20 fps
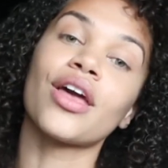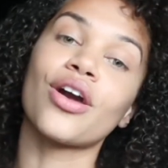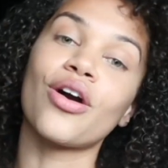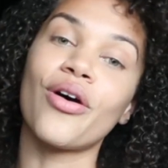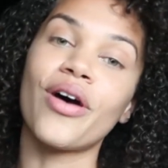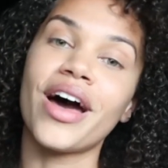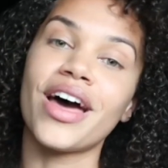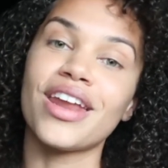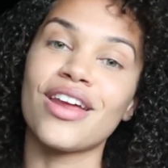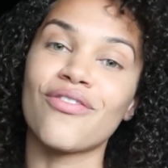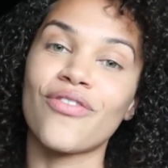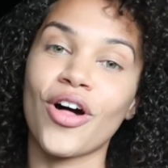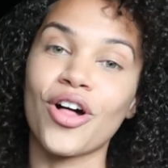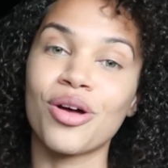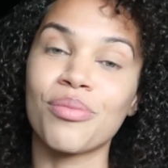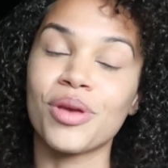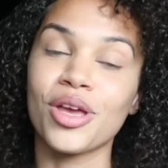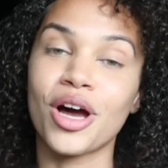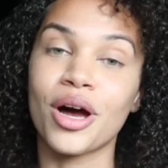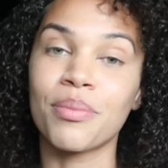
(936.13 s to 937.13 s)
Go ahead and
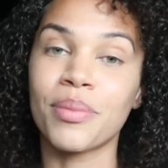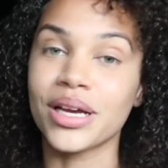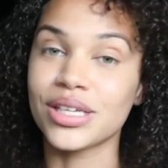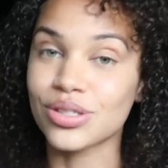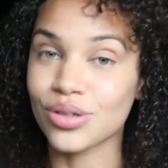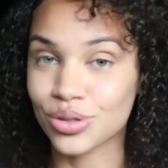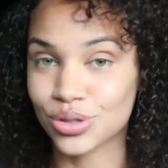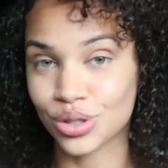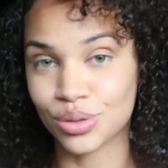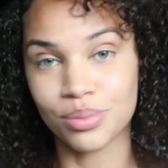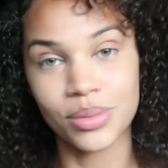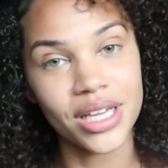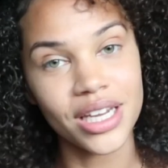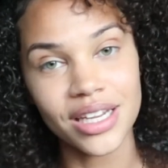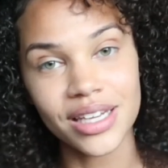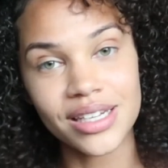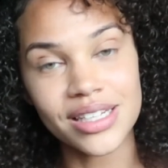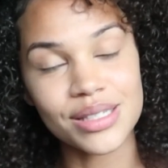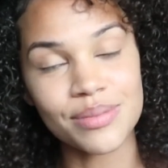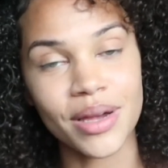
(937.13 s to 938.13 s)
follow me on my social
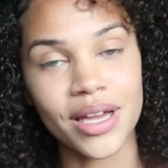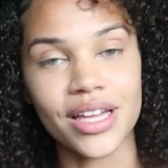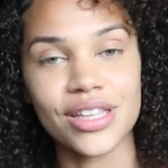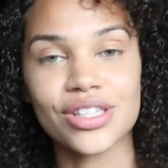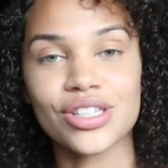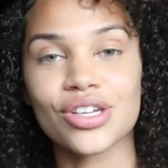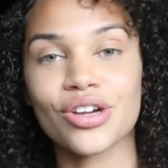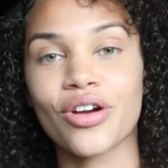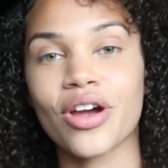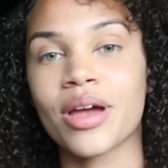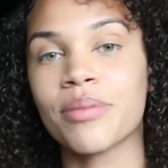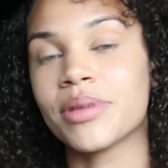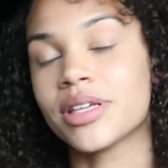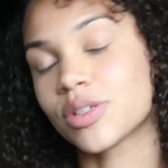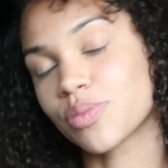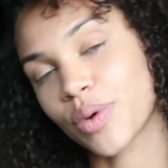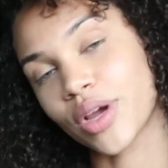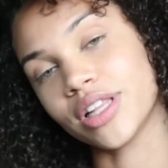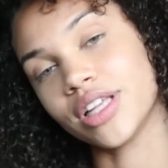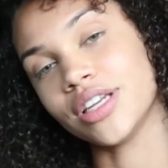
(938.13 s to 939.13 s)
medias. My Instagram
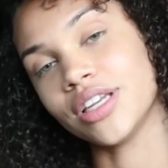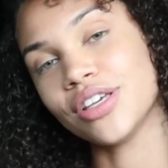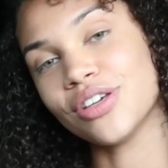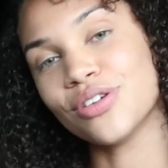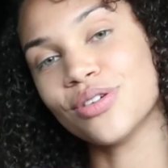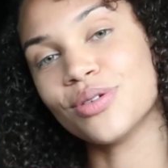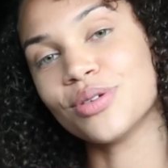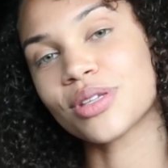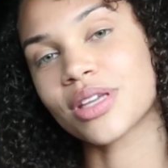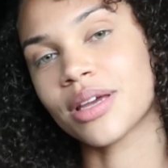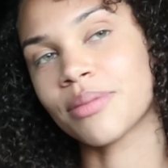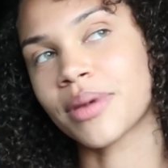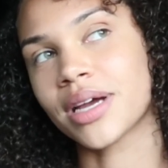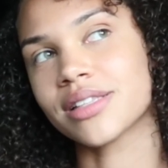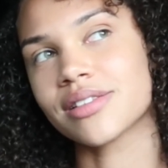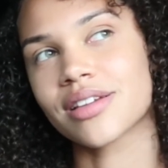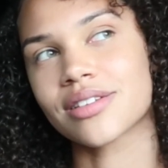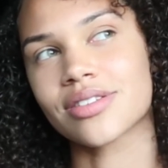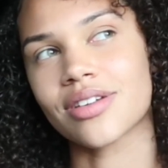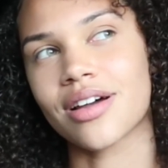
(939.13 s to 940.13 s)
is Bralynne Hughes and my
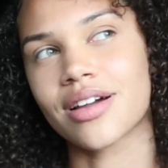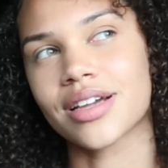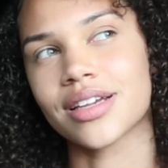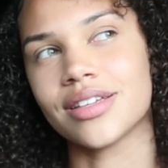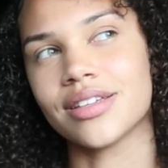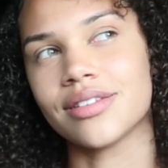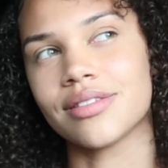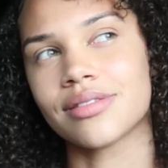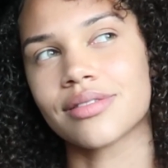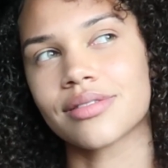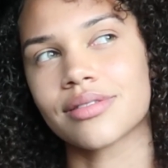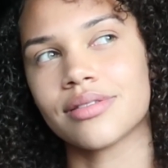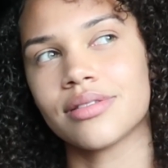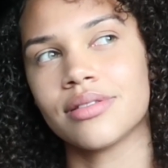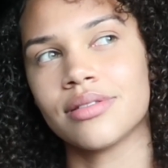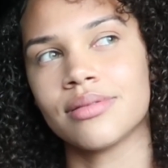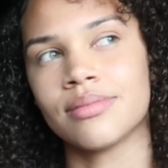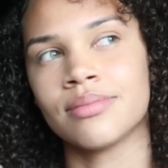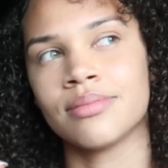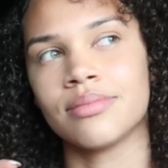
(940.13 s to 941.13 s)
TikTok is
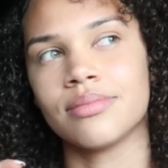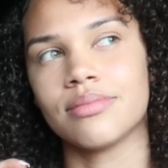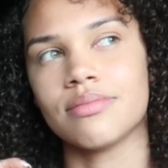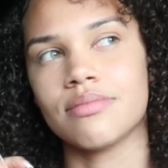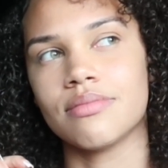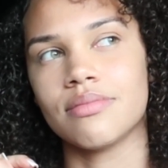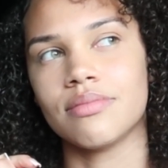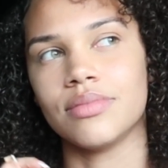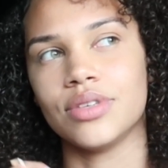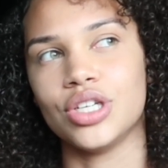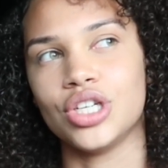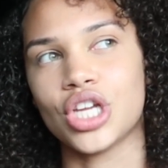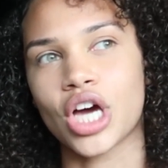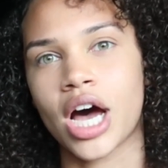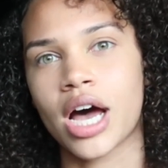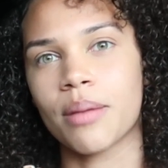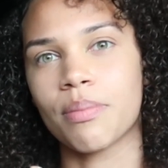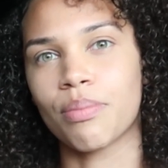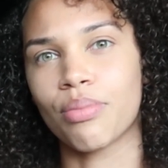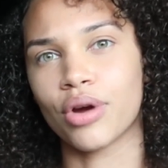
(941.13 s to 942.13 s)

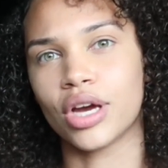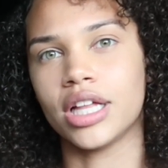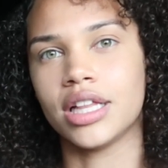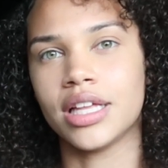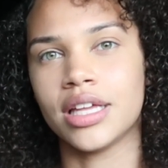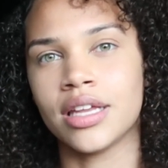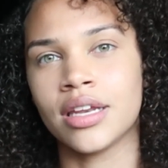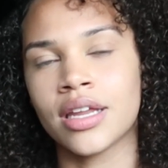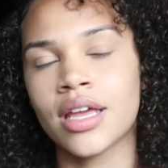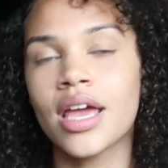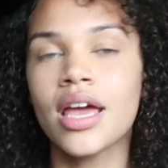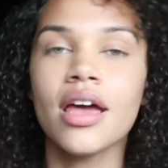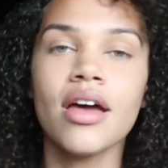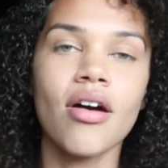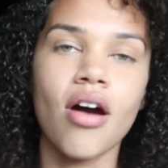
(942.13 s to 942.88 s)
.Bralynne.